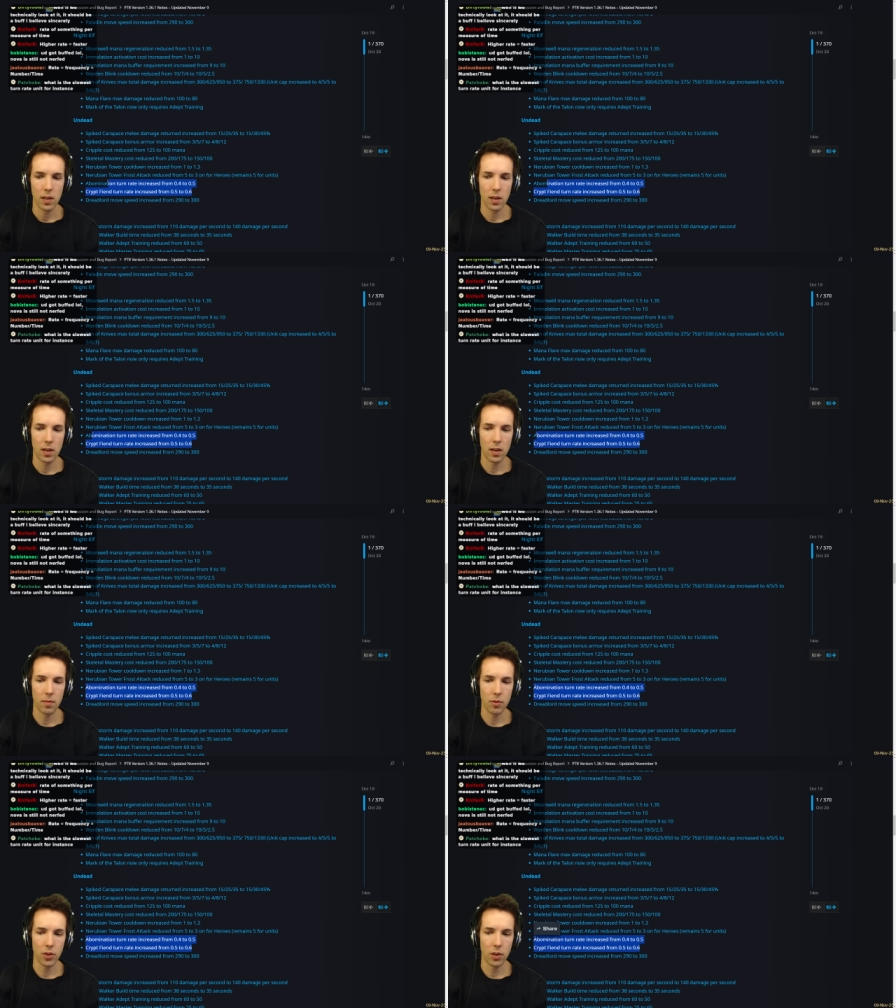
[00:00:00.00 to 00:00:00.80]

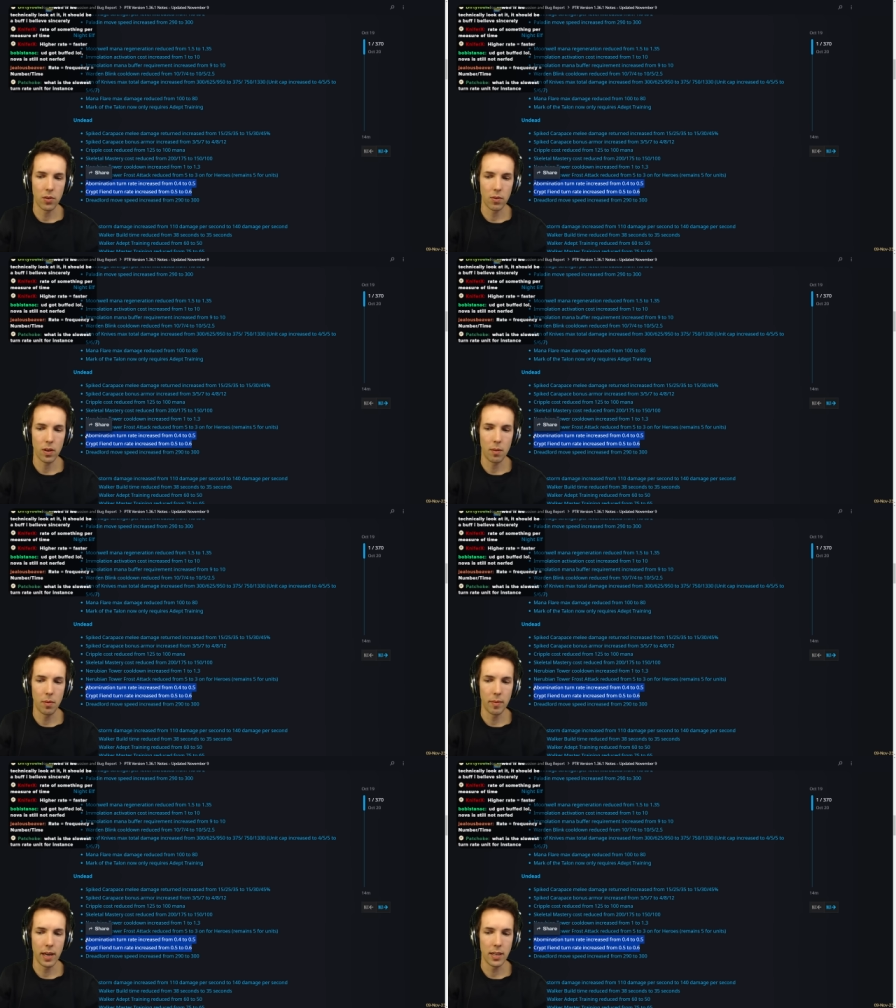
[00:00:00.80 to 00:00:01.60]
Uh, so,
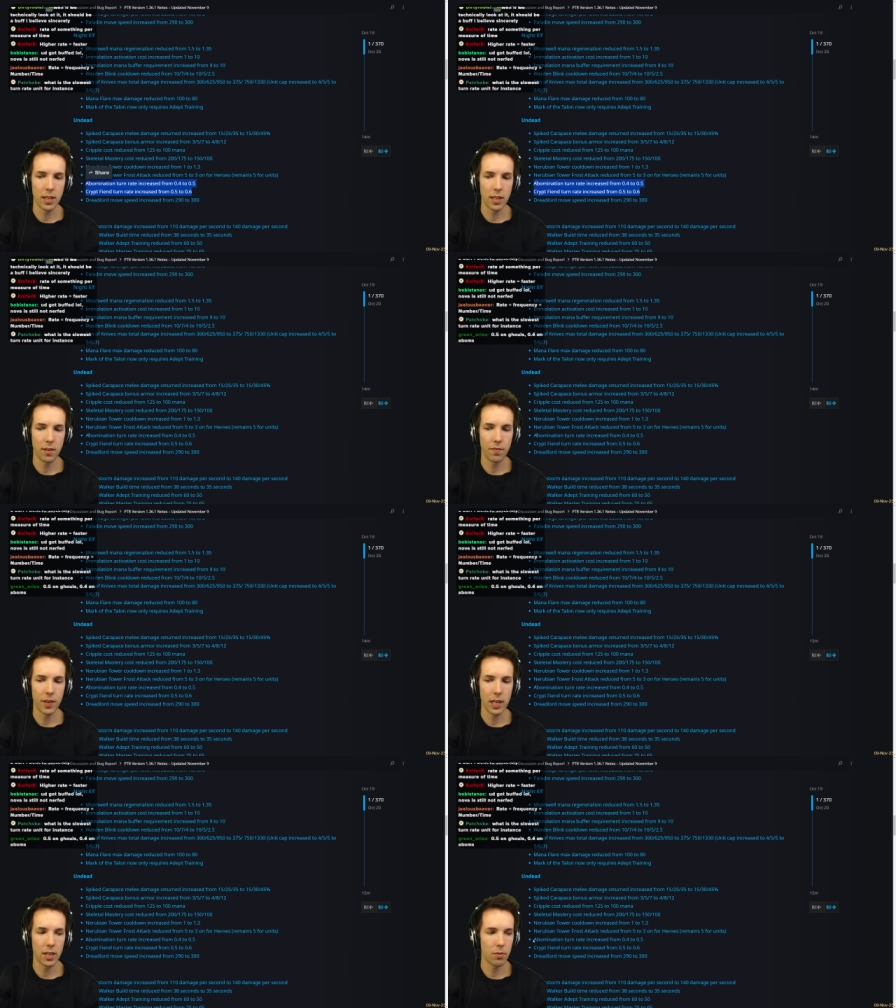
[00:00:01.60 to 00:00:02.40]
Abominations and
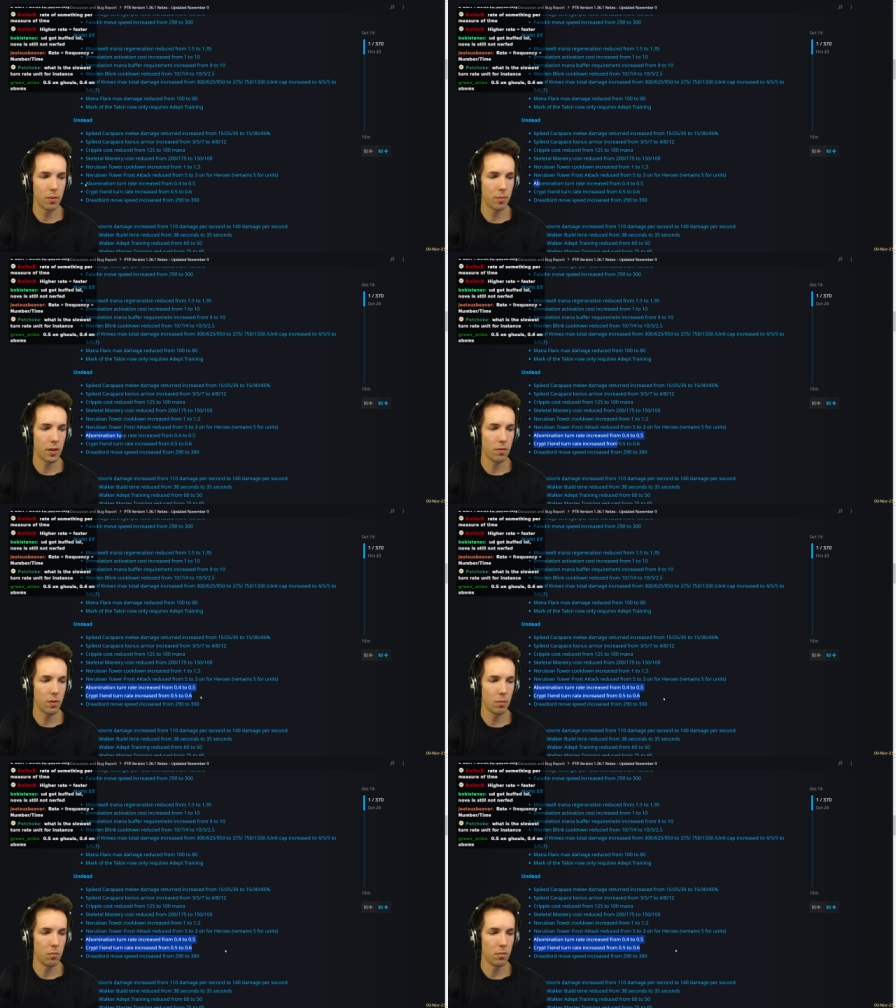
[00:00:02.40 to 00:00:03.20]
Fiends will be
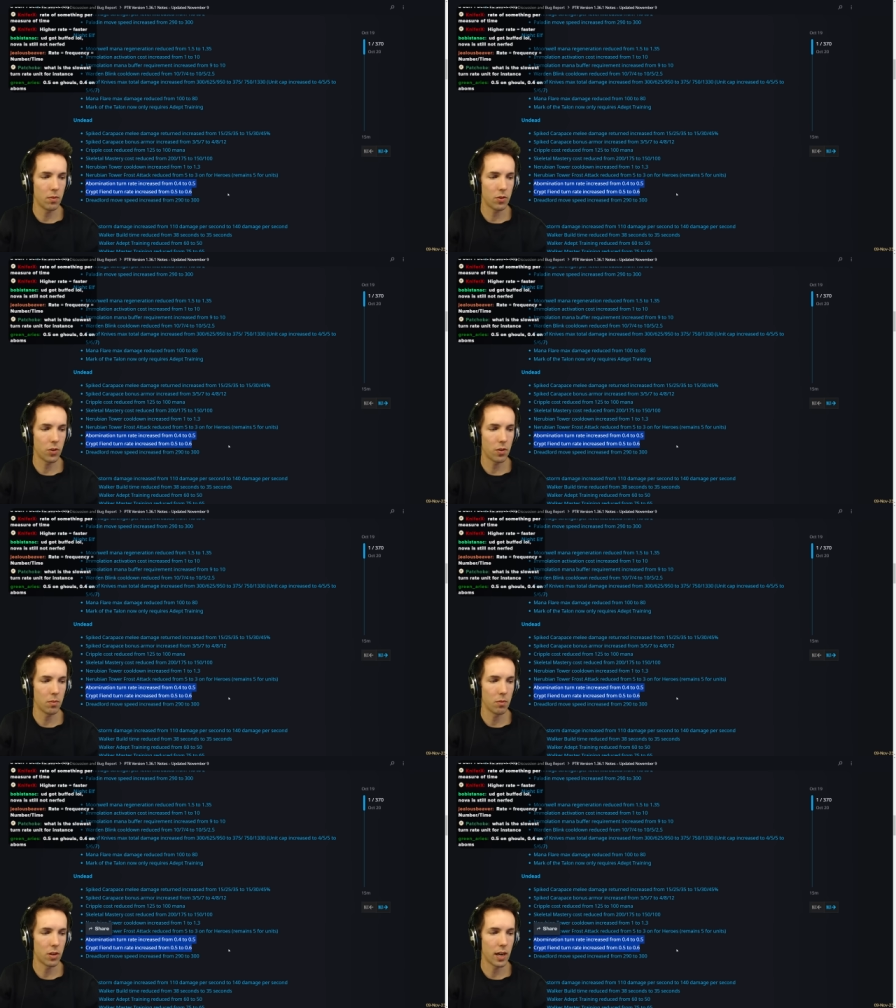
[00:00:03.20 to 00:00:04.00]
will
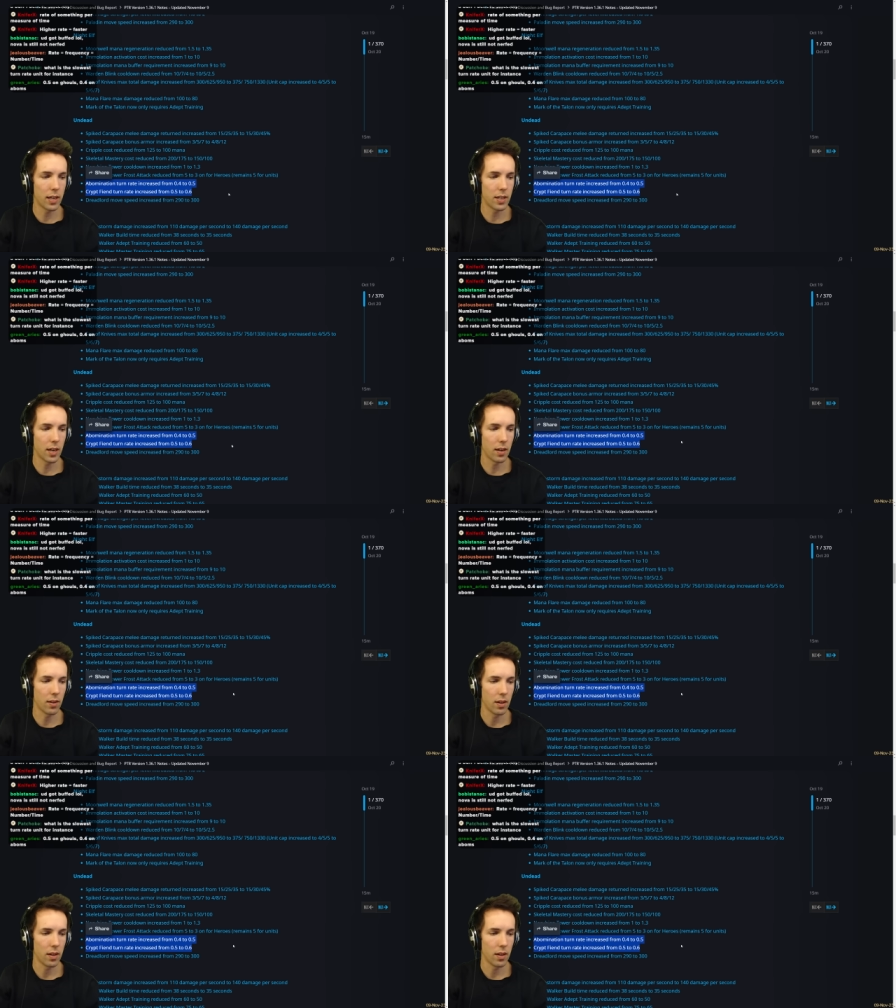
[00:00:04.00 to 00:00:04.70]
turn more agile.